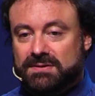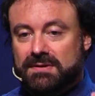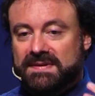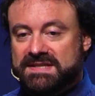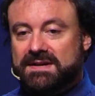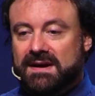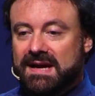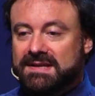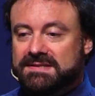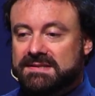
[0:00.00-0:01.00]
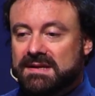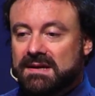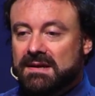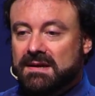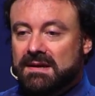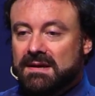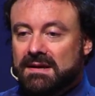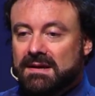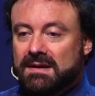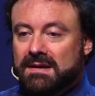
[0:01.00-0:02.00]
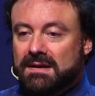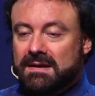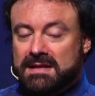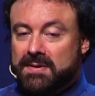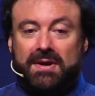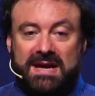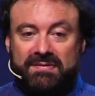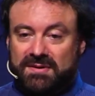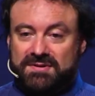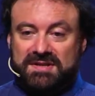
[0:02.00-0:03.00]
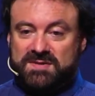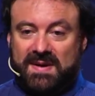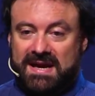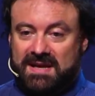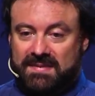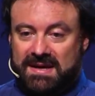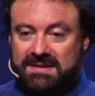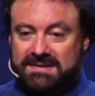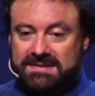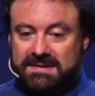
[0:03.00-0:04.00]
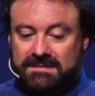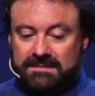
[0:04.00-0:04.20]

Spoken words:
all these guys. They were not evolutionists by any means.